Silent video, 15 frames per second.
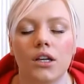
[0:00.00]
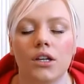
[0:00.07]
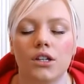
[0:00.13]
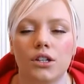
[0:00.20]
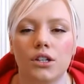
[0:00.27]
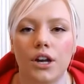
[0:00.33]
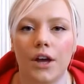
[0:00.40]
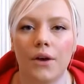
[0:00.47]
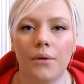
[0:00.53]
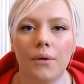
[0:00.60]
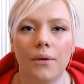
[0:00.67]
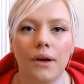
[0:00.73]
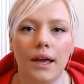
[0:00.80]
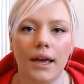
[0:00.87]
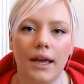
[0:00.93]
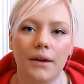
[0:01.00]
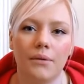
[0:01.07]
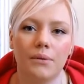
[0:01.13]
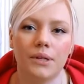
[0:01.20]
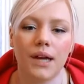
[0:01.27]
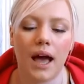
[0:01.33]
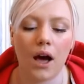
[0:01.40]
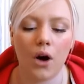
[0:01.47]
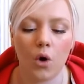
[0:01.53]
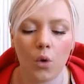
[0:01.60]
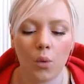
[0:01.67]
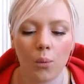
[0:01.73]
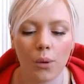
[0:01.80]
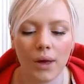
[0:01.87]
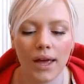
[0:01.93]
you know, it would
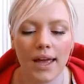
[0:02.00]
help